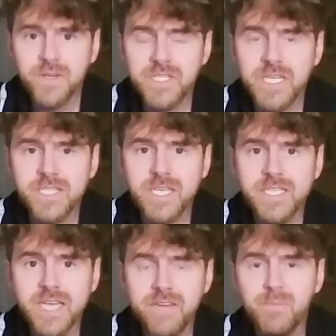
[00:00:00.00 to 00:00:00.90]
six years
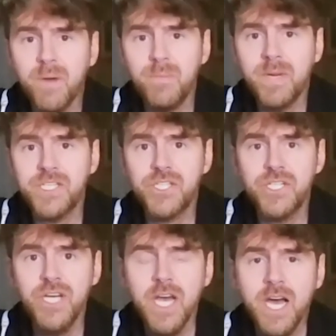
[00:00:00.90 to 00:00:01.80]
having published
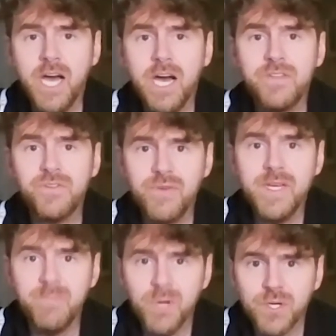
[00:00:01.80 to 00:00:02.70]
uh, three
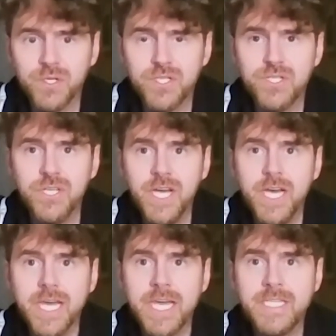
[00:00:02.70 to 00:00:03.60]
books
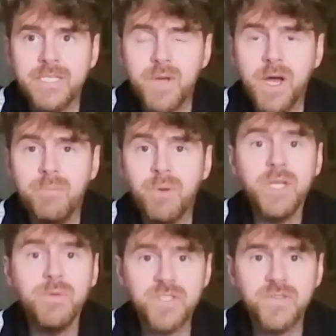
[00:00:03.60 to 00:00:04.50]
his uh,
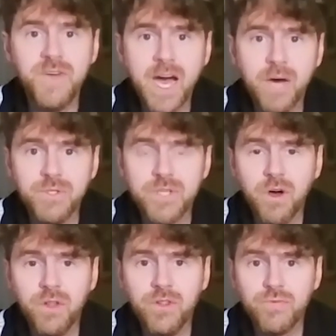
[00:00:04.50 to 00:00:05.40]
body was found
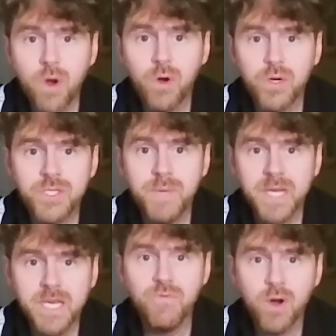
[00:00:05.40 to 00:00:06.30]
on the rocks,
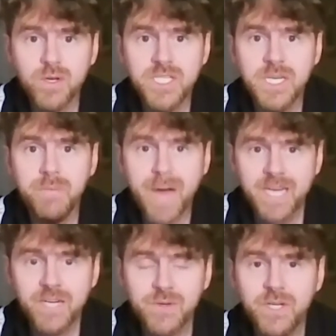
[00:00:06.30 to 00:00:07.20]
Pickie Rocks in
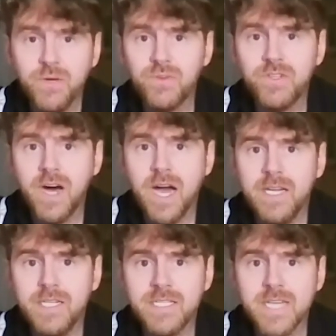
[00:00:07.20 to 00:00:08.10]
Bangor in Northern
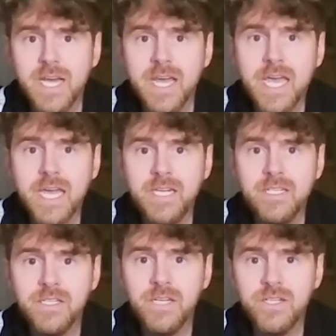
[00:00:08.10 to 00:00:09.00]
Ireland,
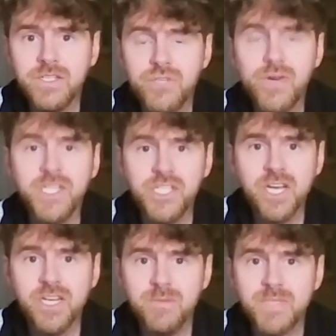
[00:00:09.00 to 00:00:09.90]
in strange
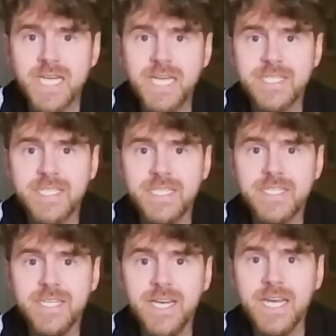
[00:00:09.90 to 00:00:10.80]

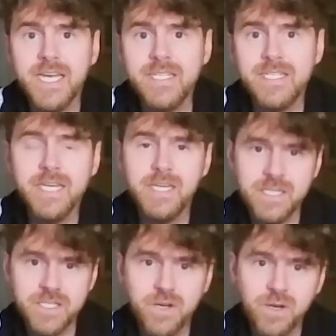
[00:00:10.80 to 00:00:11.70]
circumstances he had taken
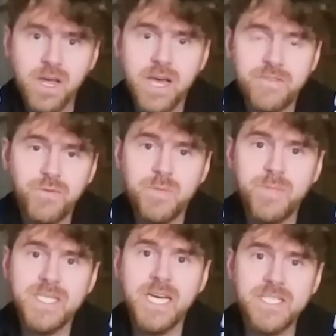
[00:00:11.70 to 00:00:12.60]
his own life with
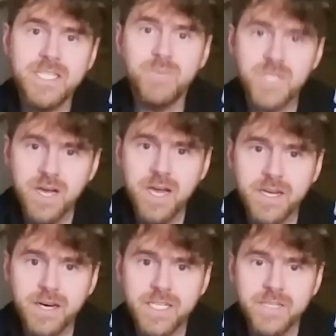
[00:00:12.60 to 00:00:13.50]
potassium cyanide.